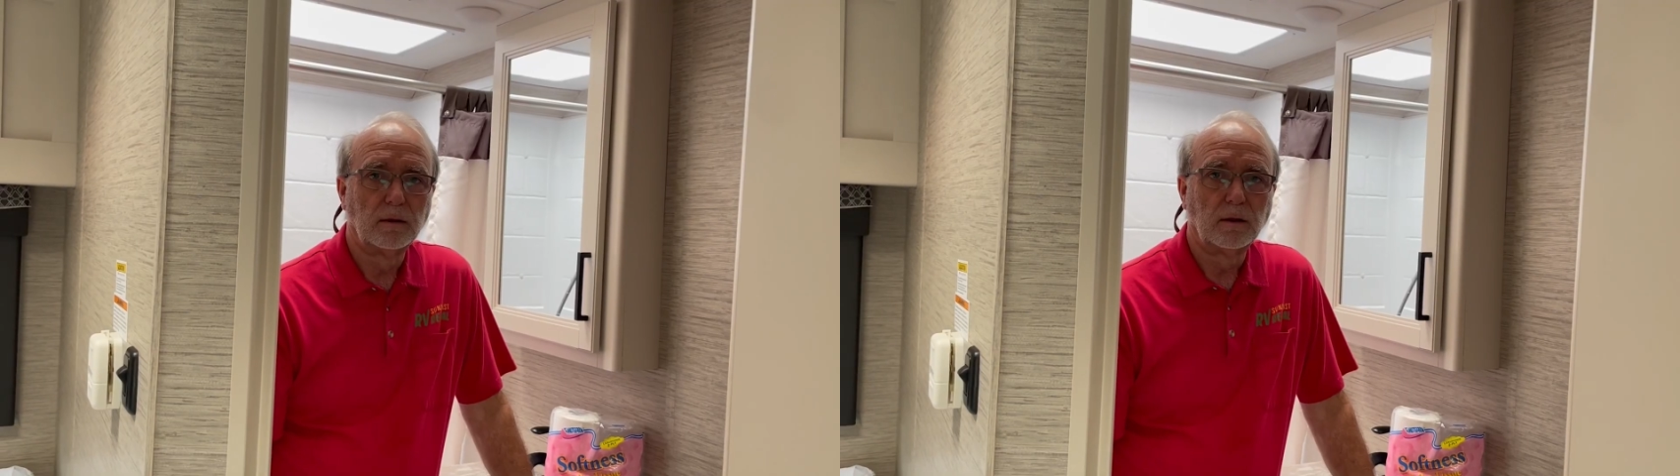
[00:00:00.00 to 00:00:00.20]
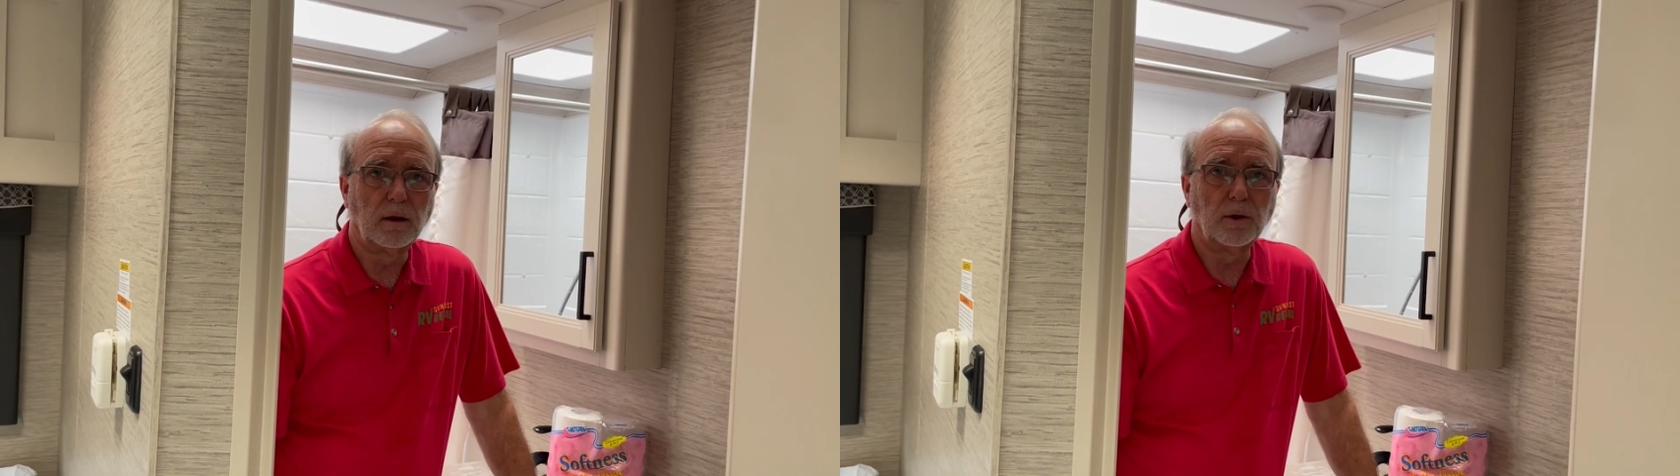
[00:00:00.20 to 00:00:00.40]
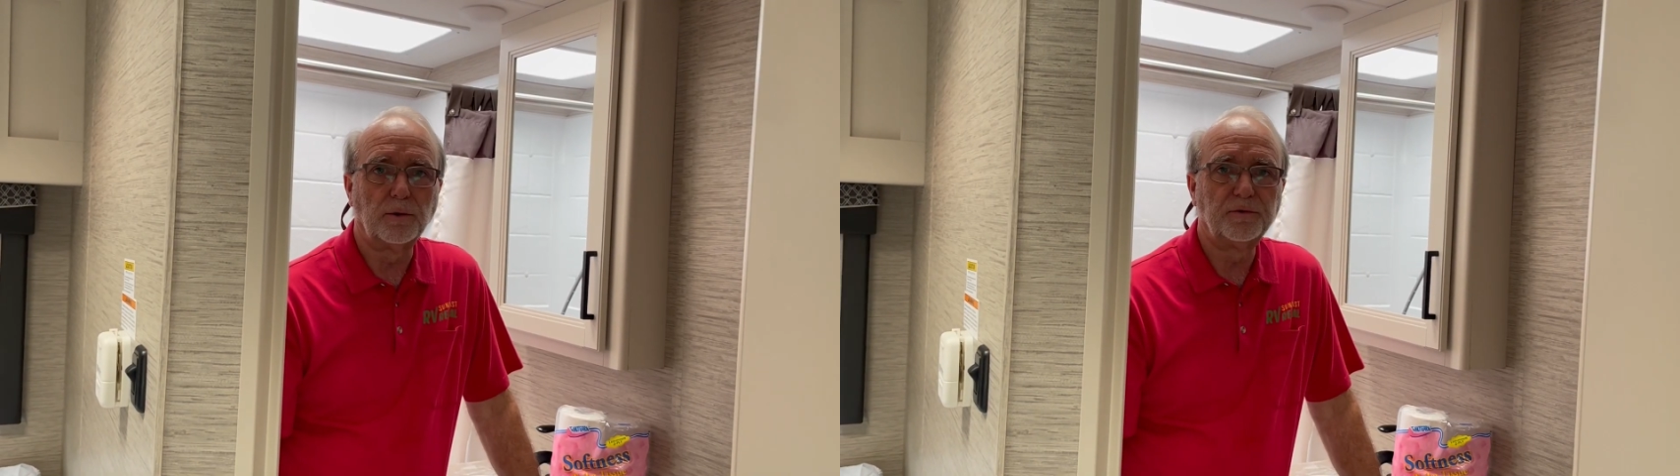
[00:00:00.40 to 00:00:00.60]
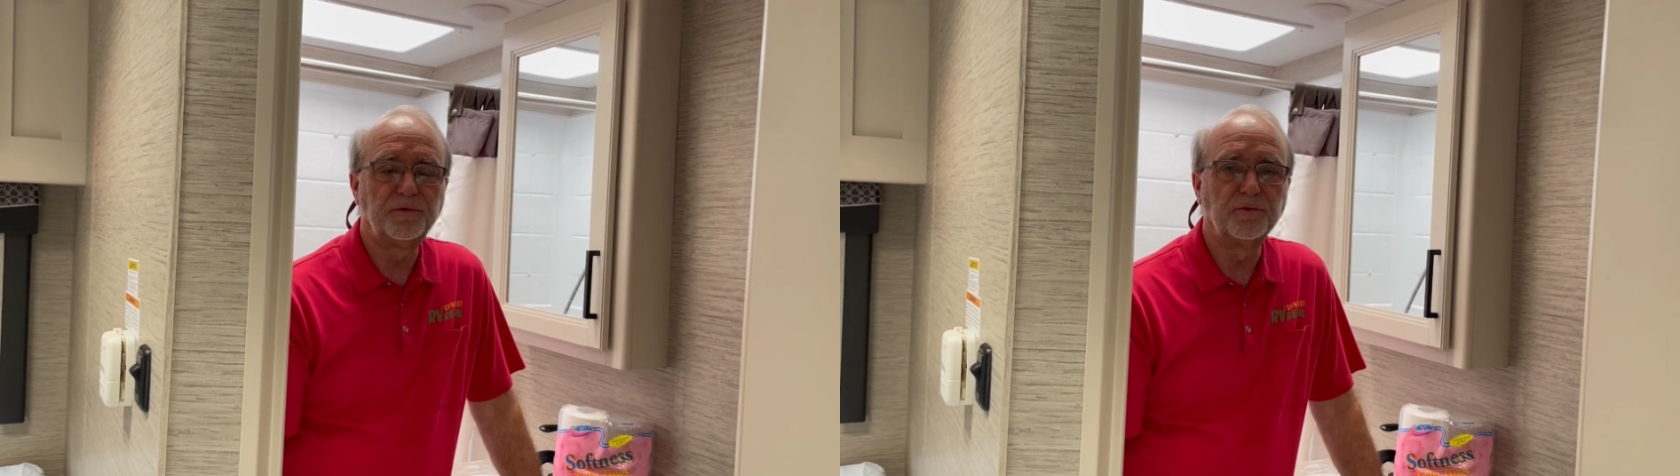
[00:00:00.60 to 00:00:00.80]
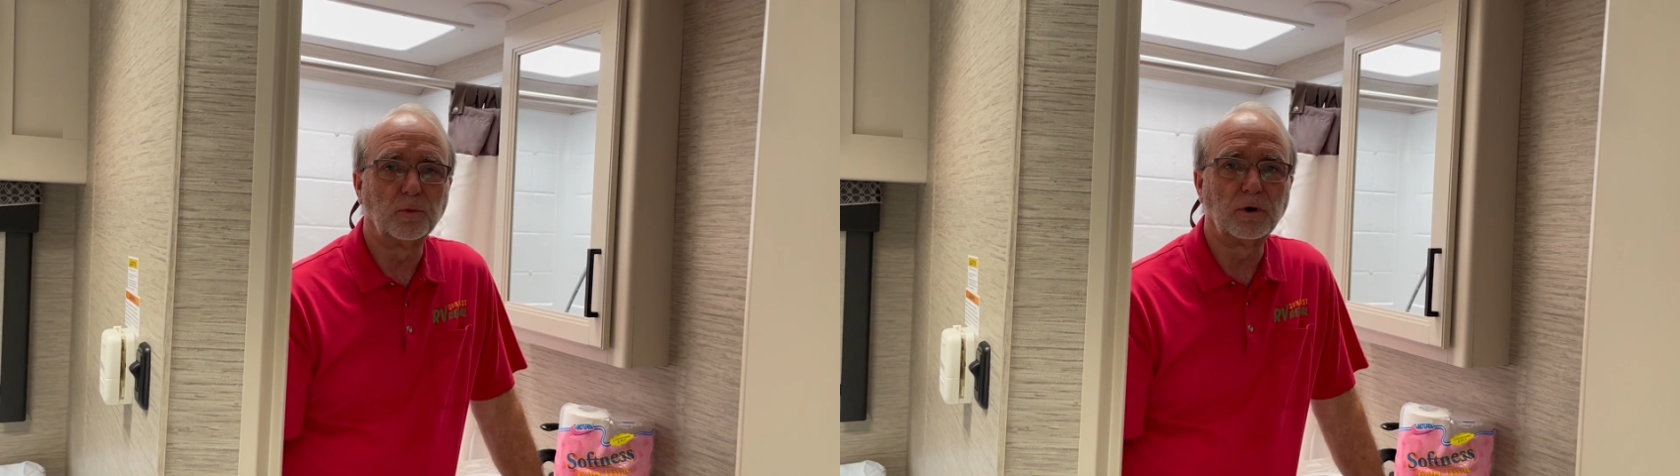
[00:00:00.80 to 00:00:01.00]
Hello, this
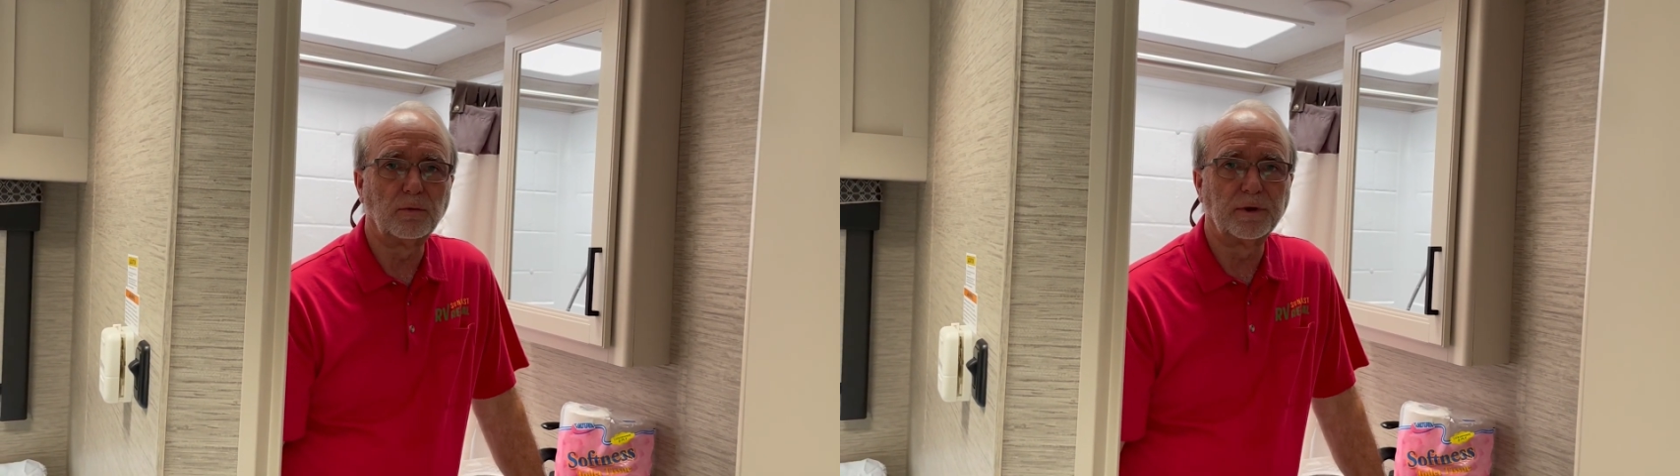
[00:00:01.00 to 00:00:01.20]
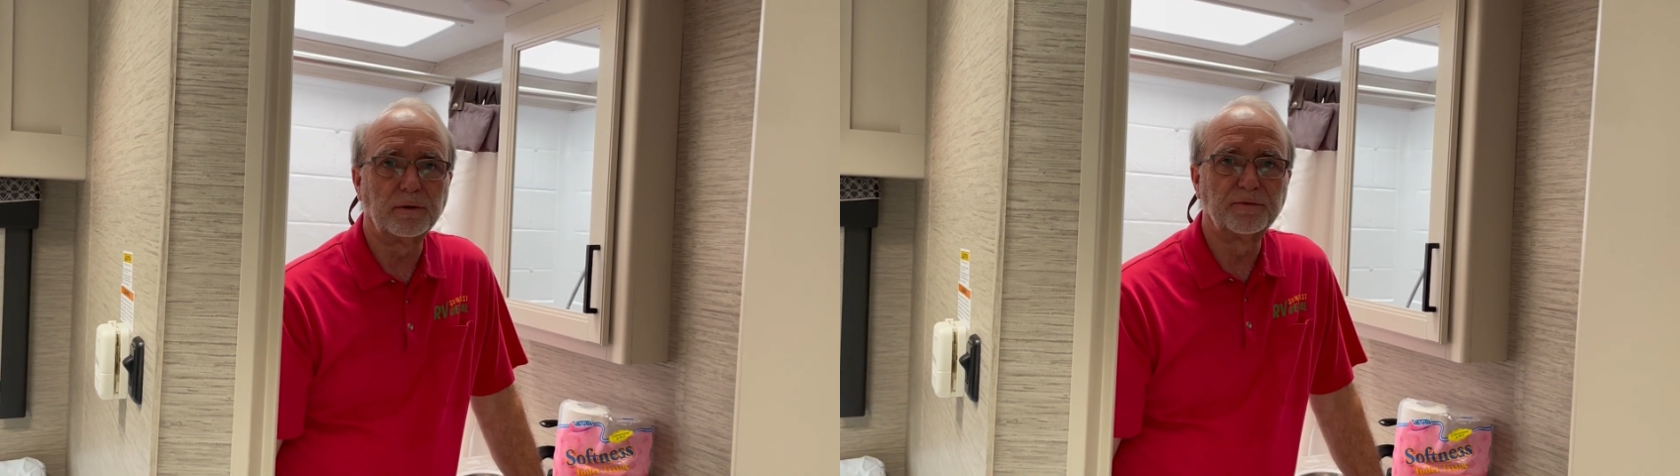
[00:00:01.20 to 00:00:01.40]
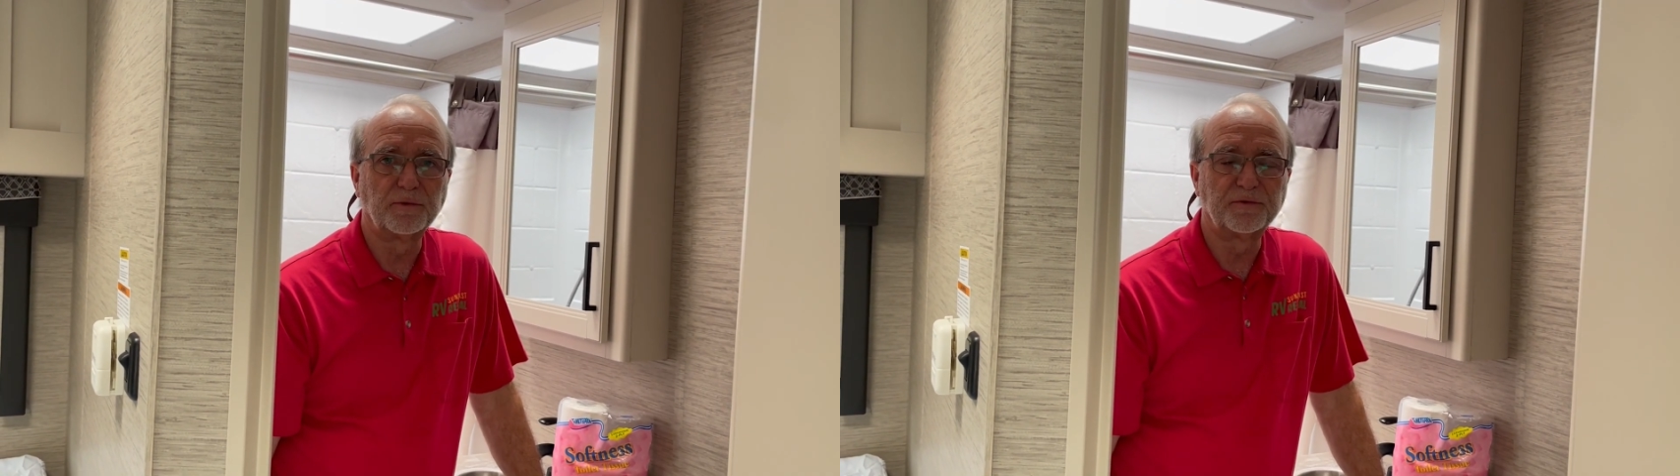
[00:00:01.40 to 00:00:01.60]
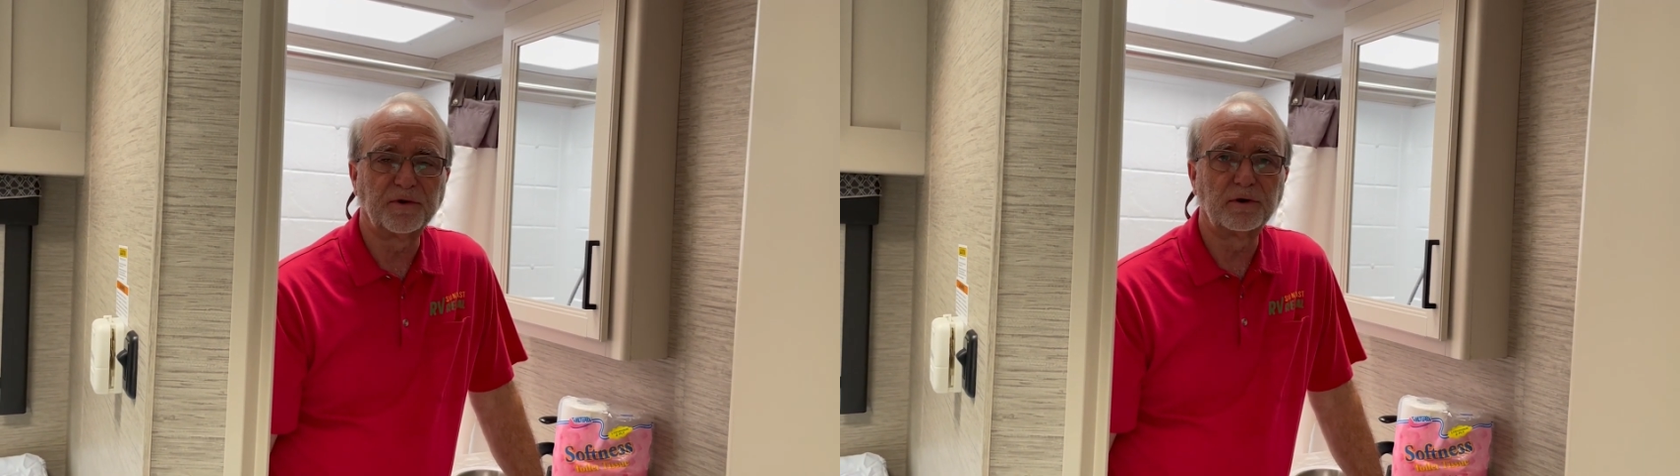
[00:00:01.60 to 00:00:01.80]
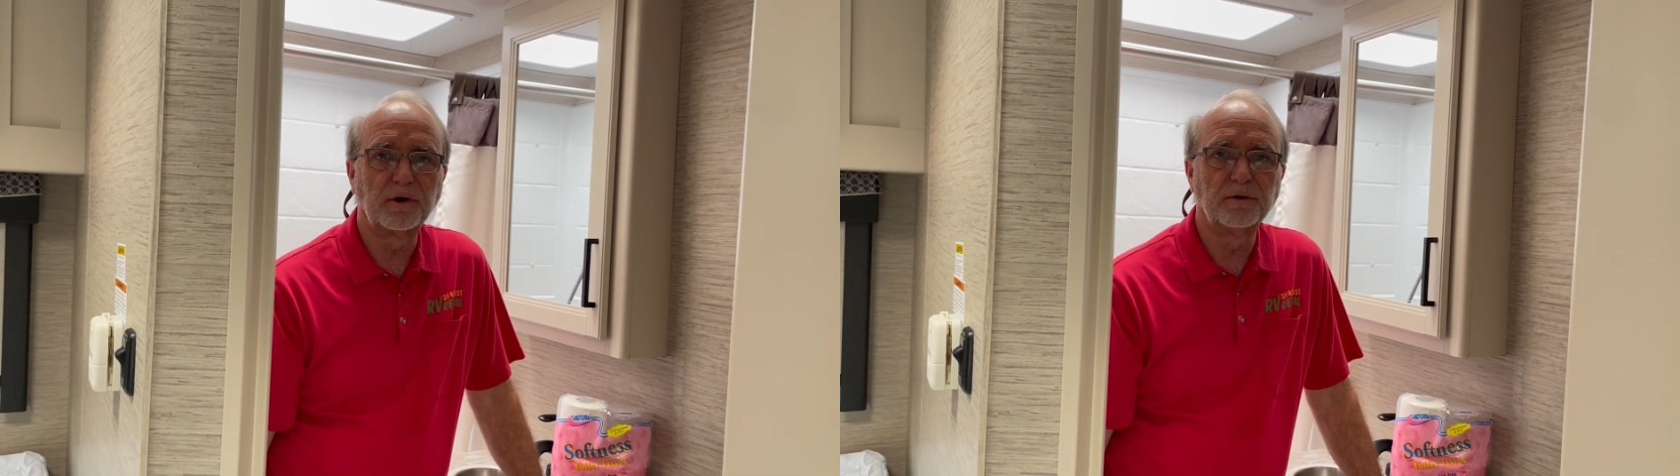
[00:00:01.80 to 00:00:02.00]
is Walt Williams with
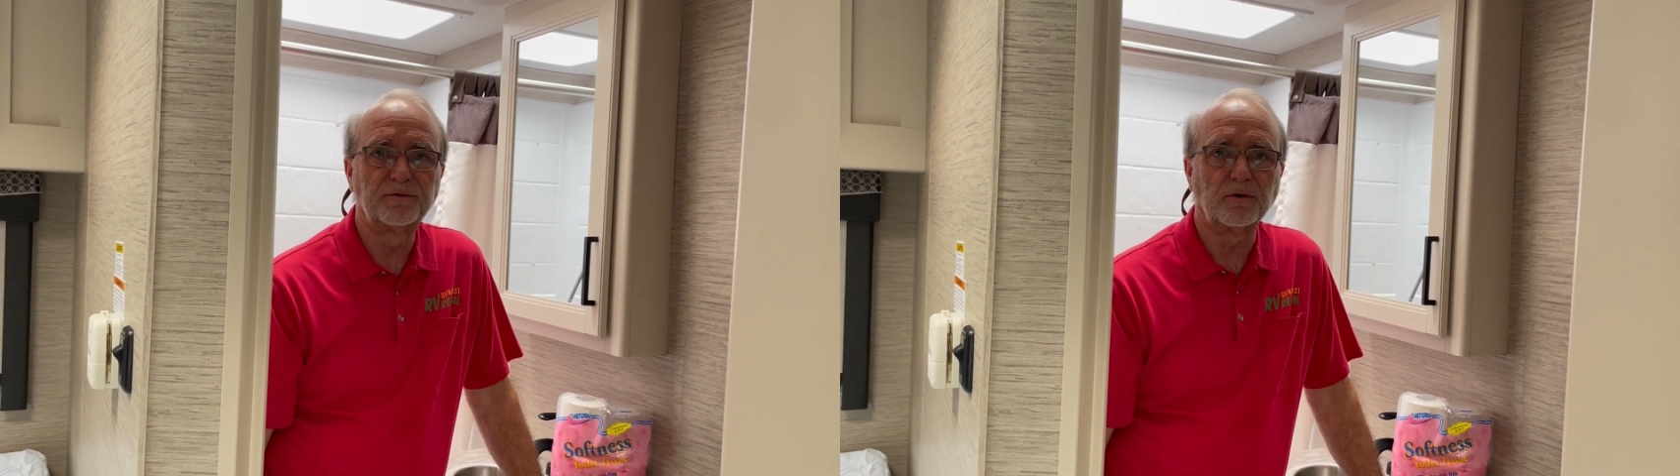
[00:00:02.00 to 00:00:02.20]
Suncoast